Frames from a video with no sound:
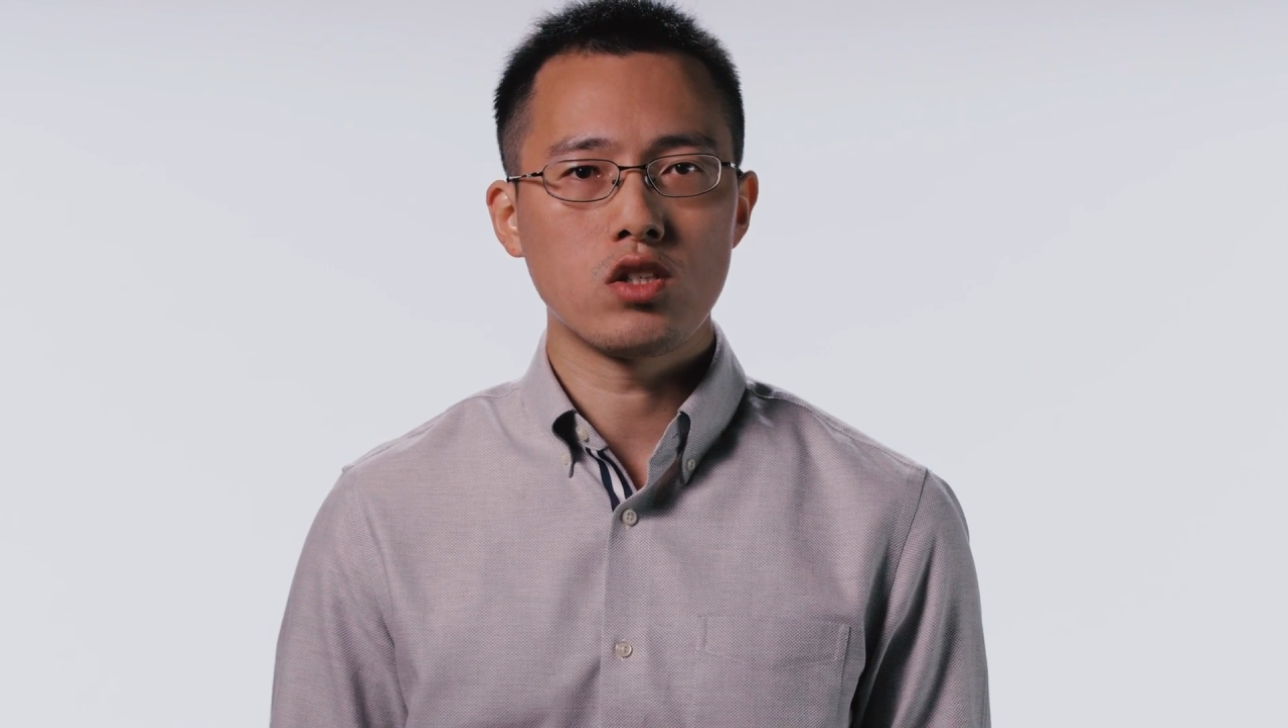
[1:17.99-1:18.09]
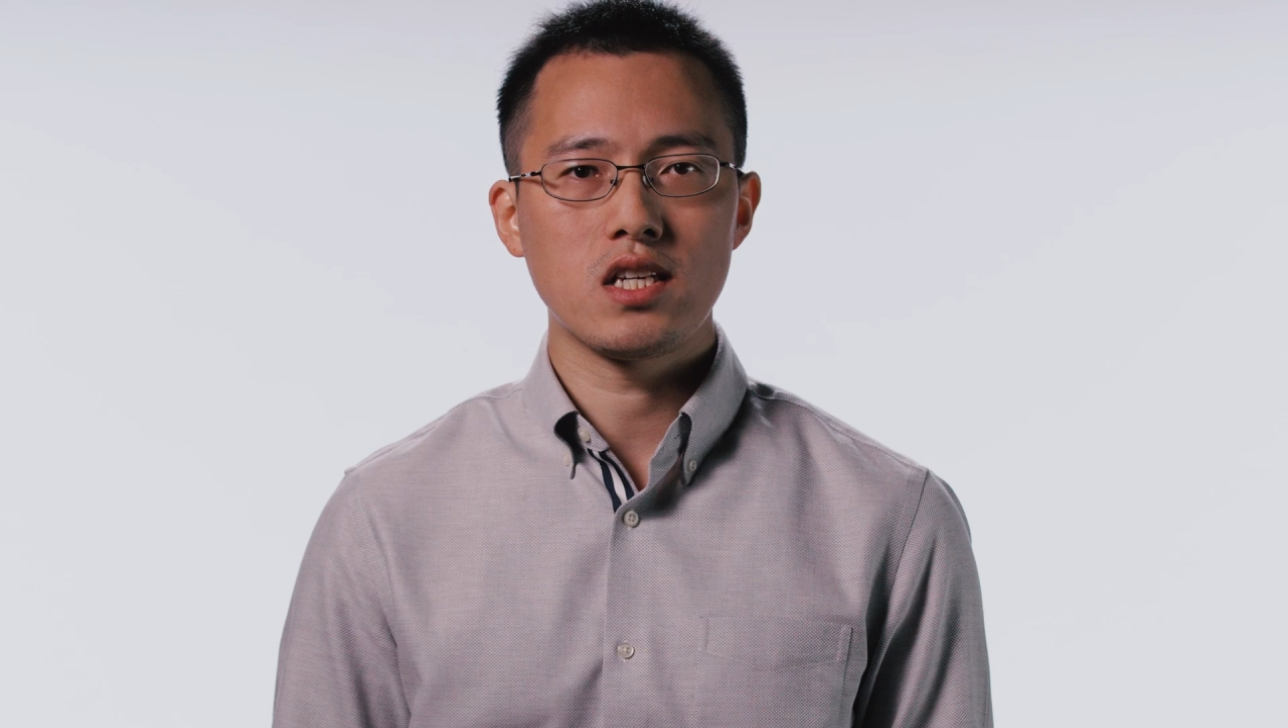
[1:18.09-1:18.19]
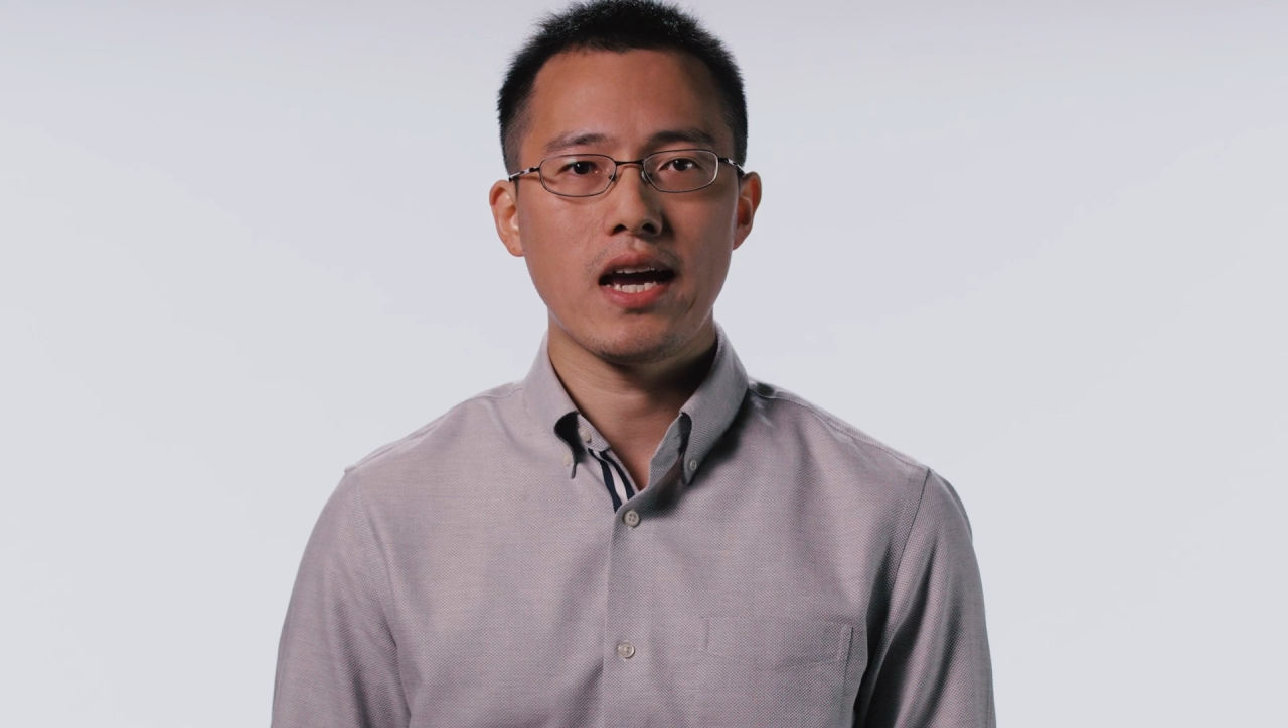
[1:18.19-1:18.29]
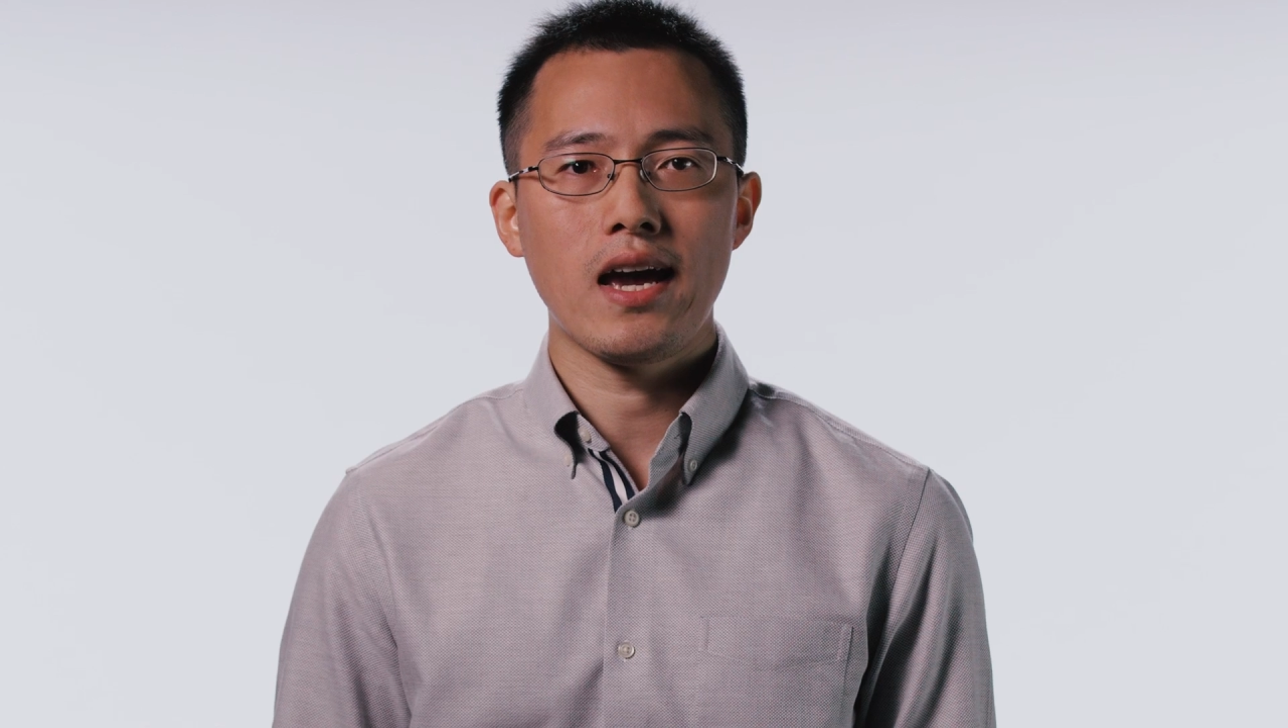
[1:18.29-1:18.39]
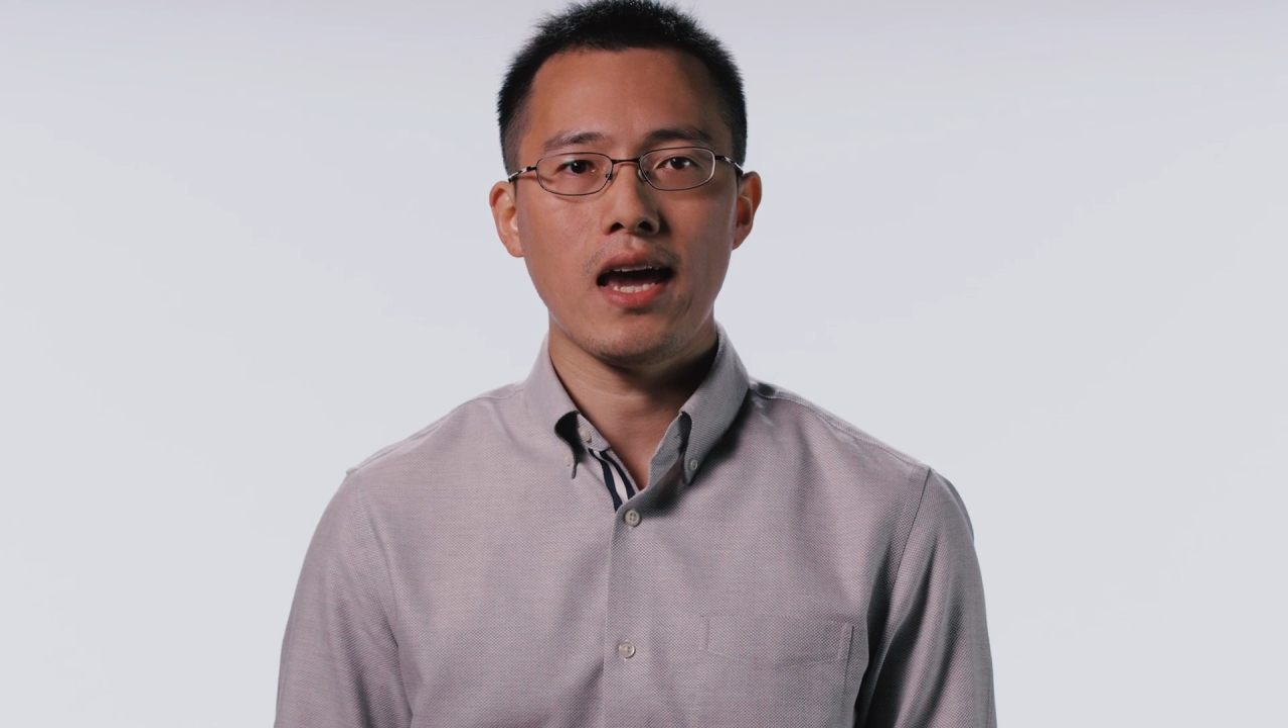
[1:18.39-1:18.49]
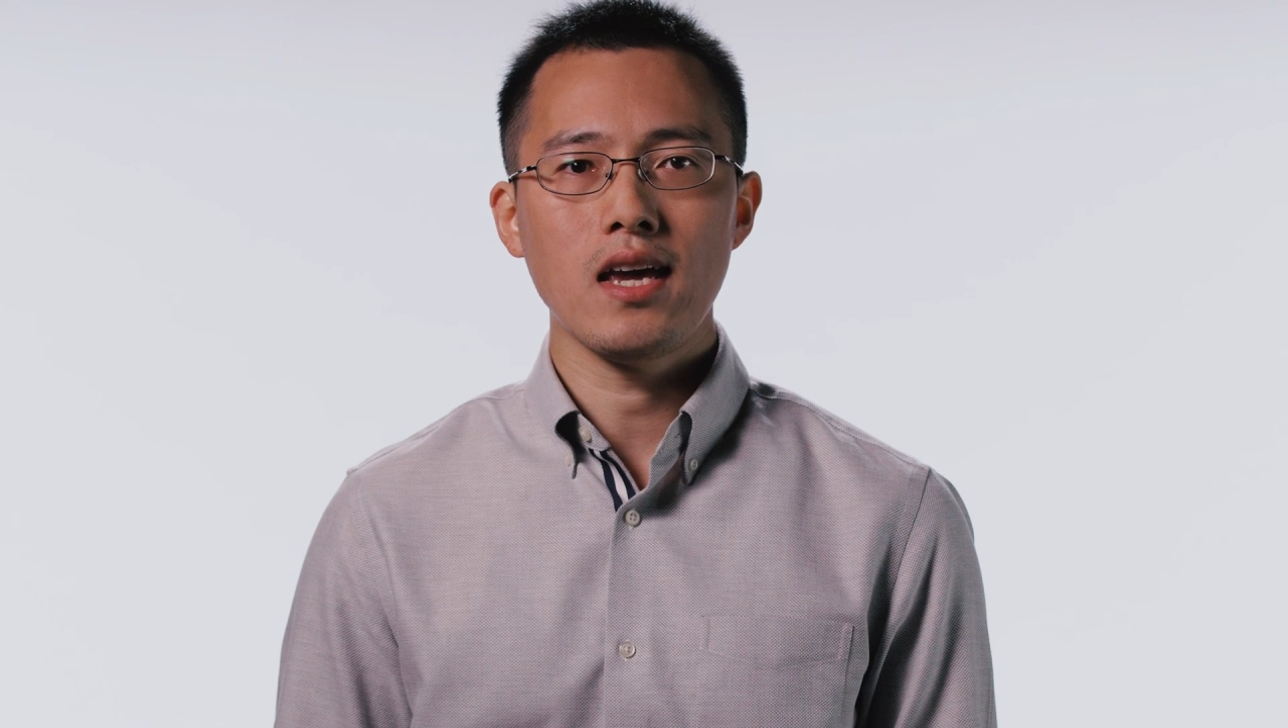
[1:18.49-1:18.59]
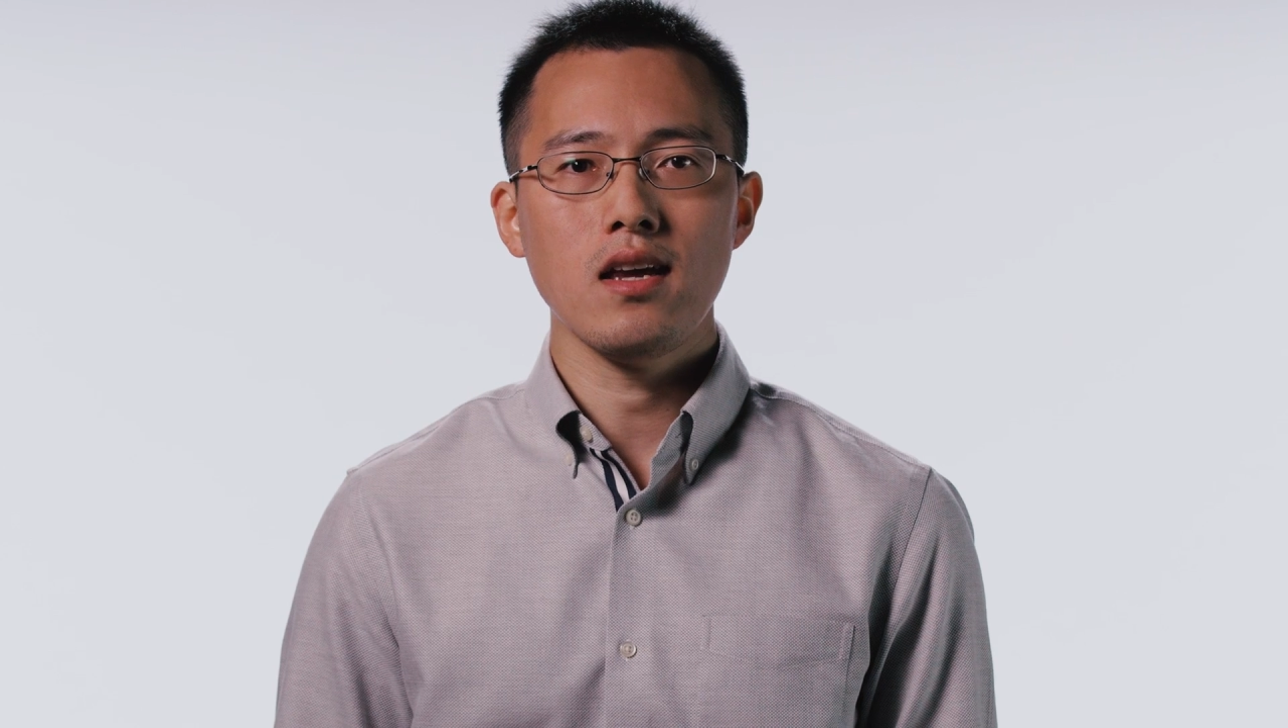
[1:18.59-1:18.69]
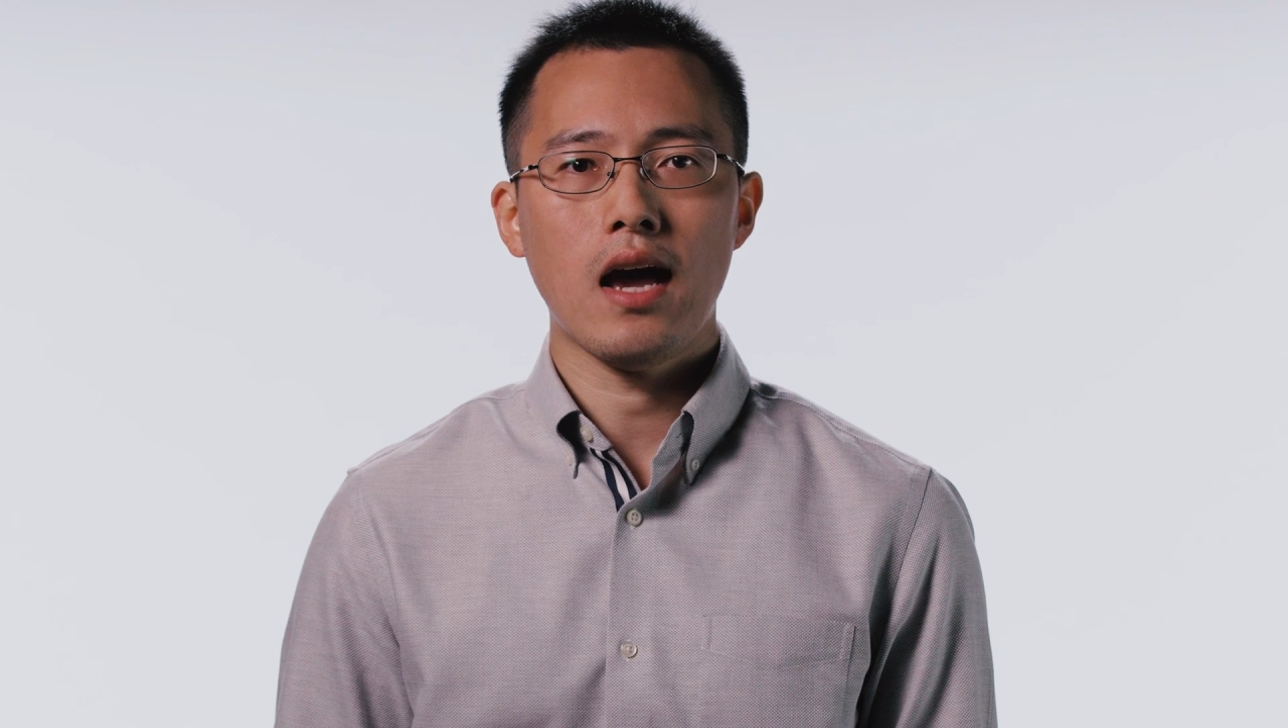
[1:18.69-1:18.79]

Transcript: DIA